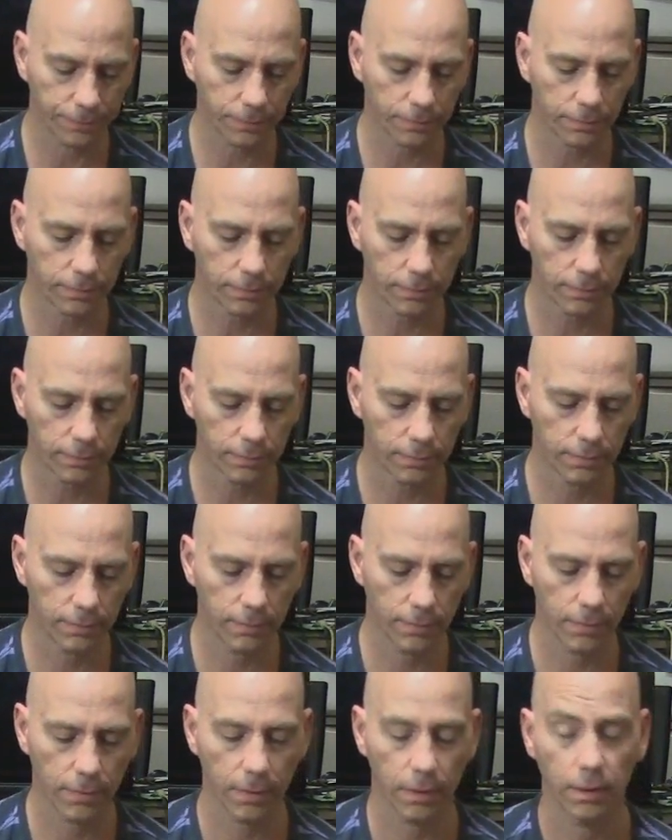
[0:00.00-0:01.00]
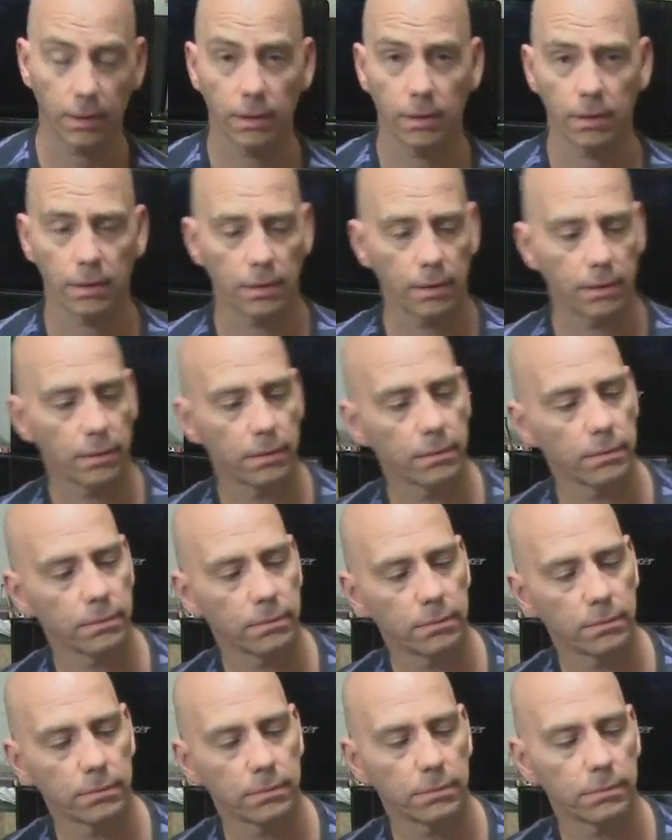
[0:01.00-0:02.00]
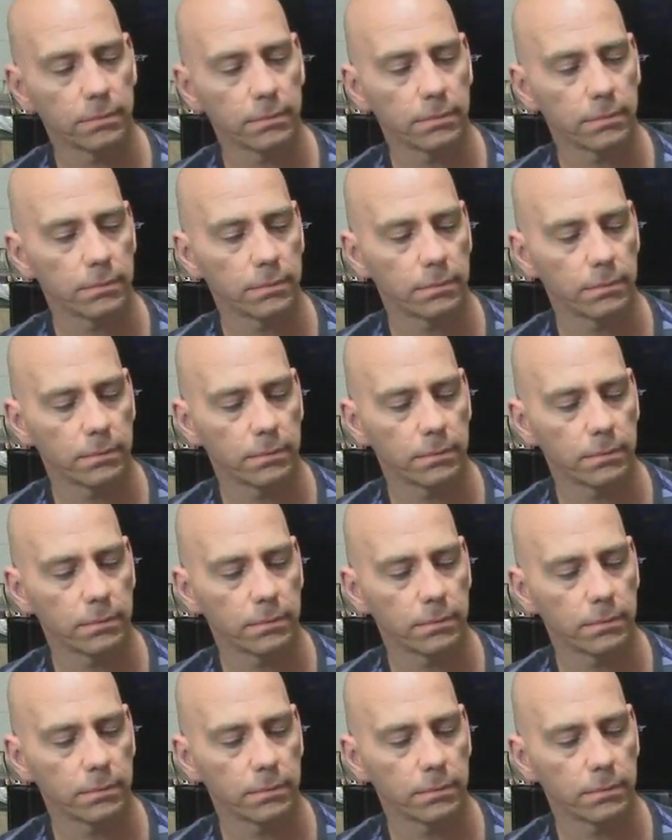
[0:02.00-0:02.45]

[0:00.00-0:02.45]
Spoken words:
(no one is talking)